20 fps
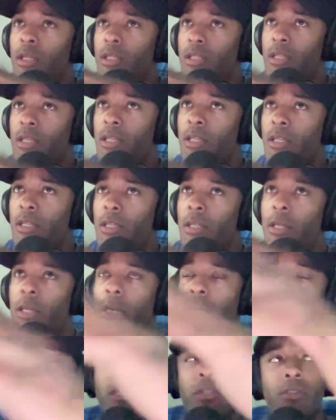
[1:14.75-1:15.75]
see anything,
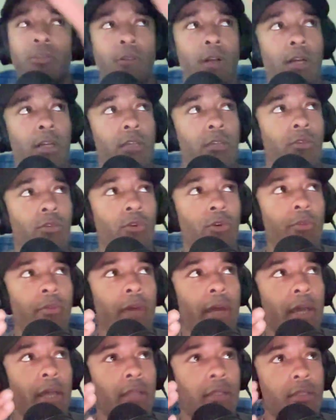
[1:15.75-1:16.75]
and he tried to throw it
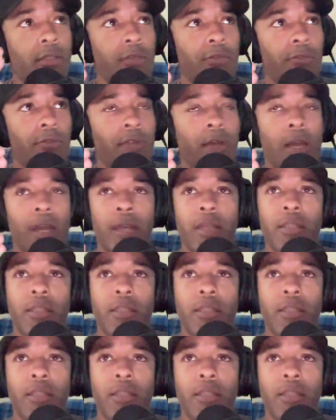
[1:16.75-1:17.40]
back to the flat.